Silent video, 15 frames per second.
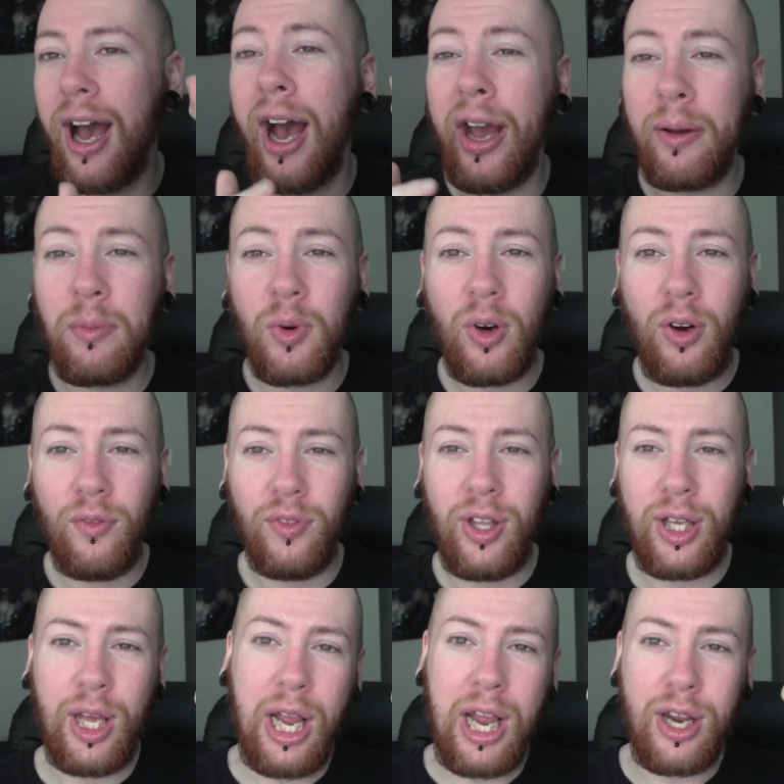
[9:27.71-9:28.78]
I'm more of
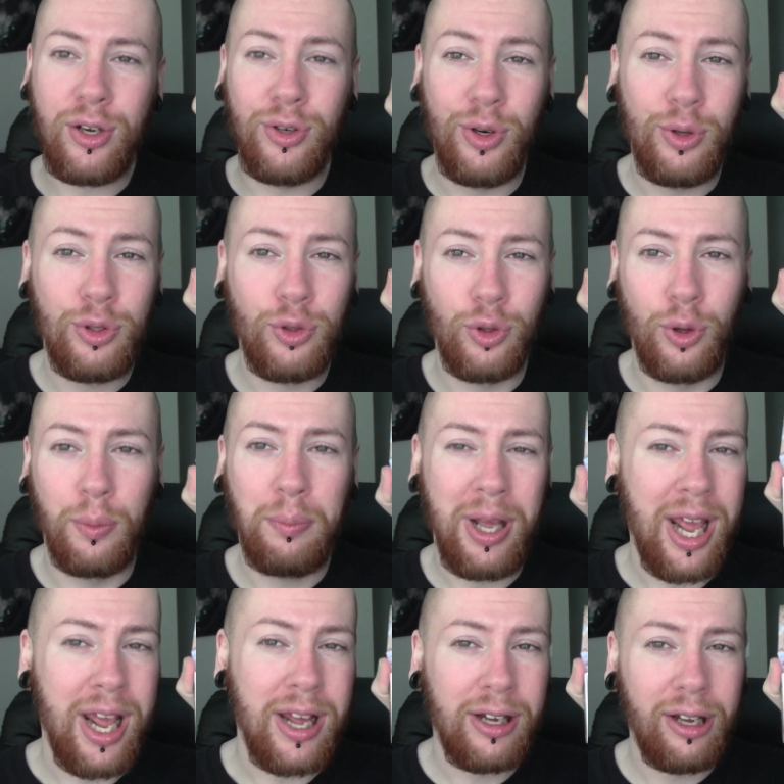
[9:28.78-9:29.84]
like a neutral
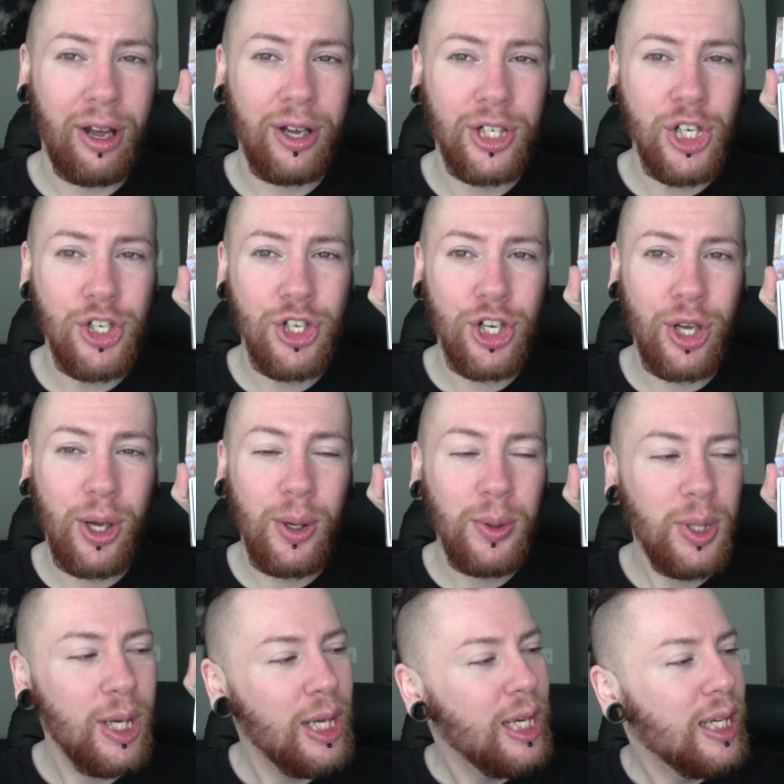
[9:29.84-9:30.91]
pink
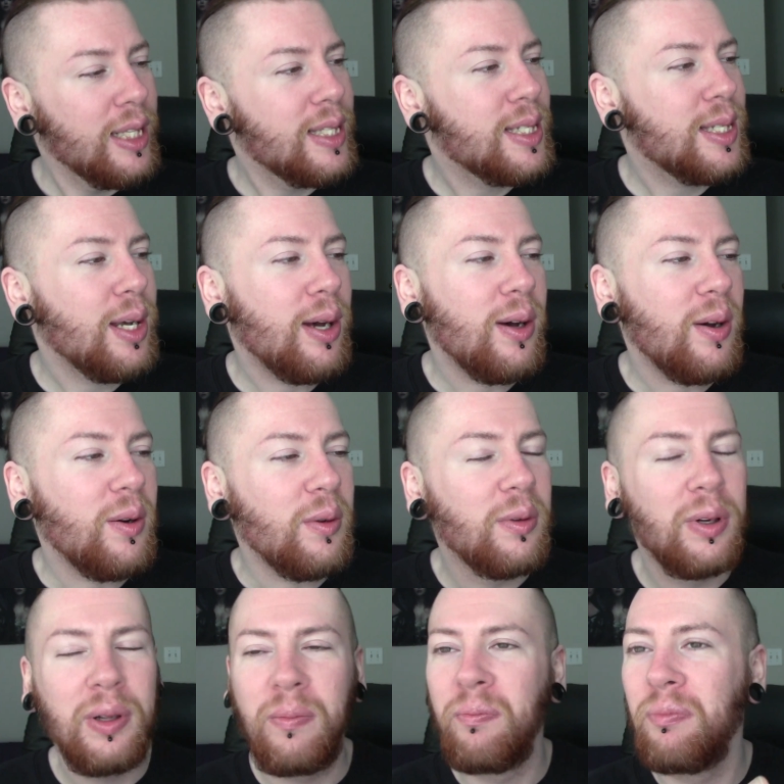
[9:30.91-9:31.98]
undertone,
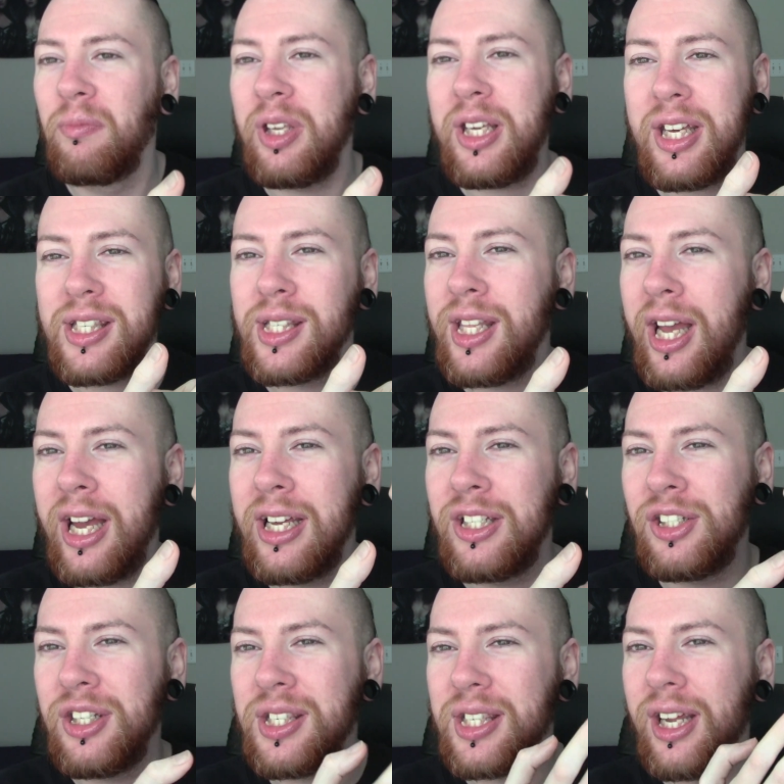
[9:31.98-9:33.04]
so because of that,
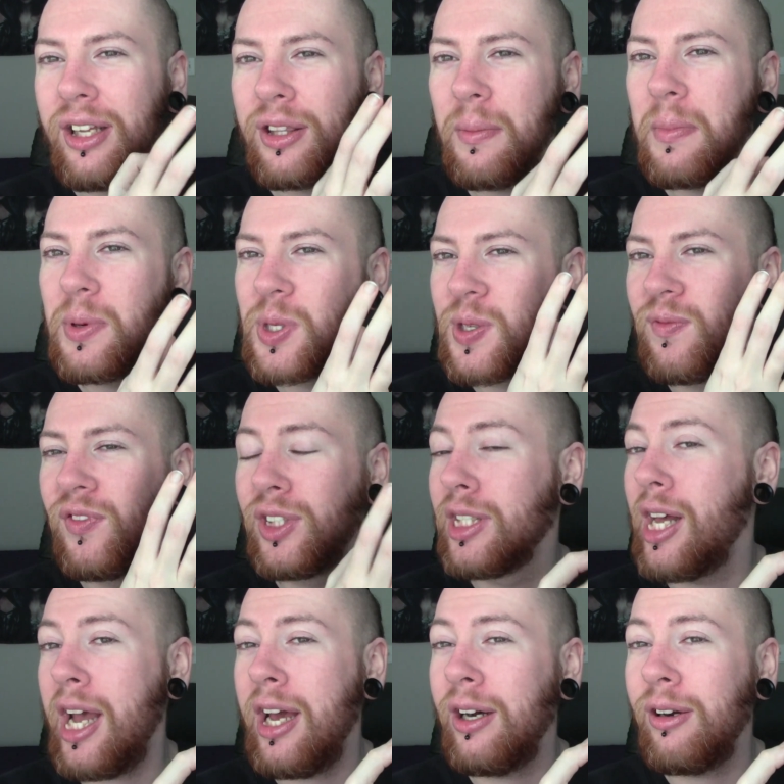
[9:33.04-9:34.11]
it's just not the most
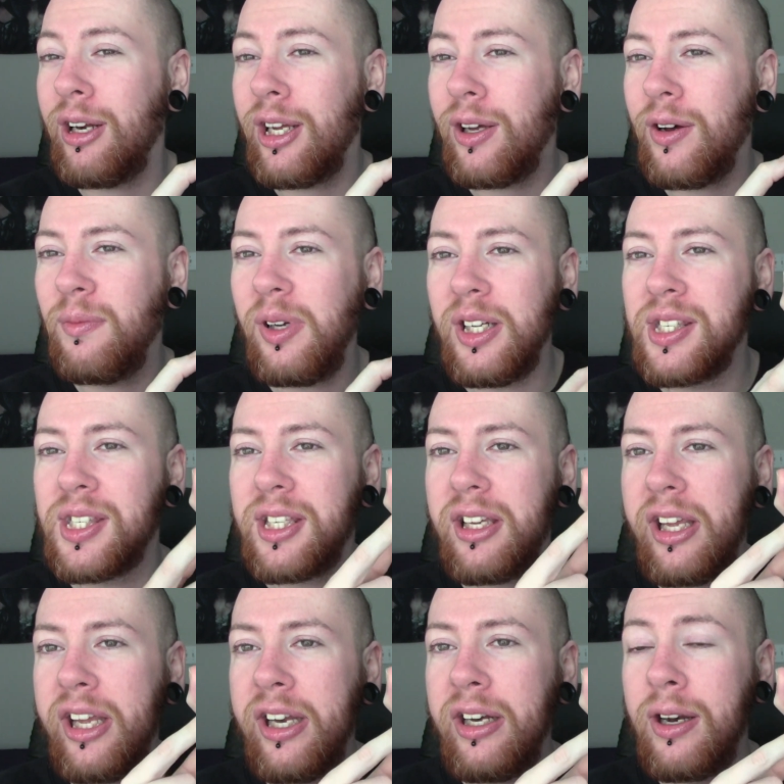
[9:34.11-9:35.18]
flattering on my
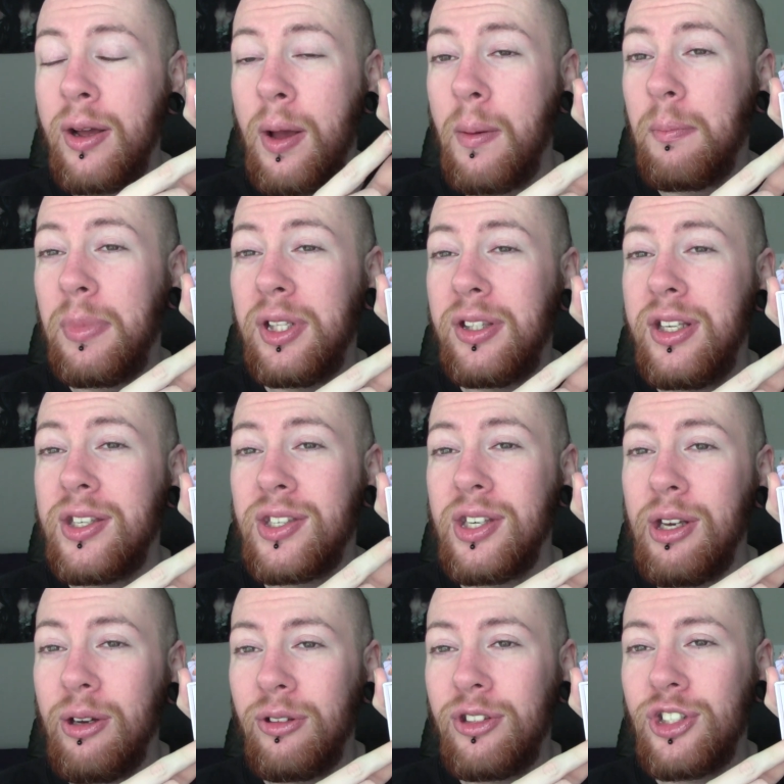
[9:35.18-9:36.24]
skin. But this
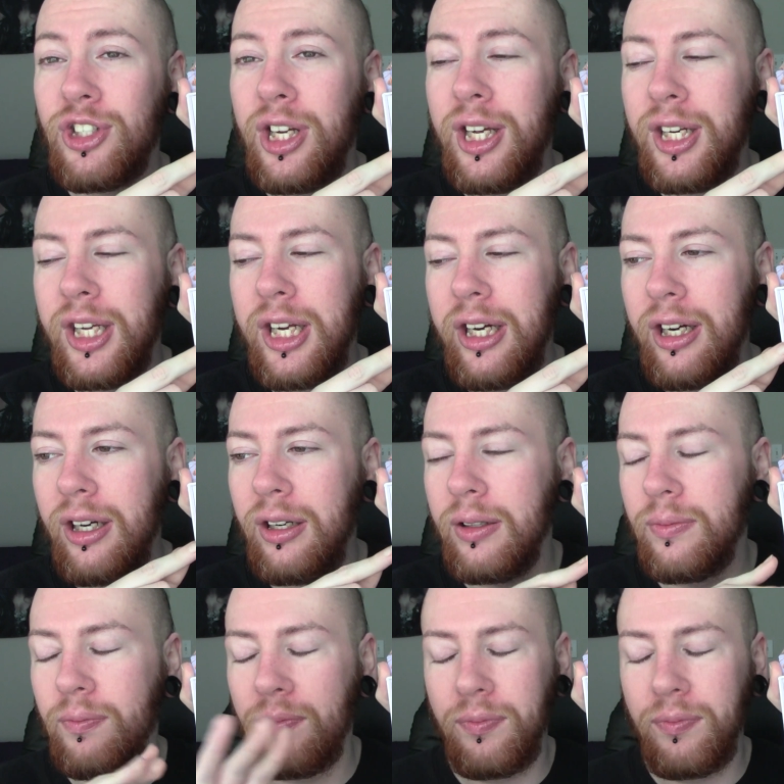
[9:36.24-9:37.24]
Youth shade here,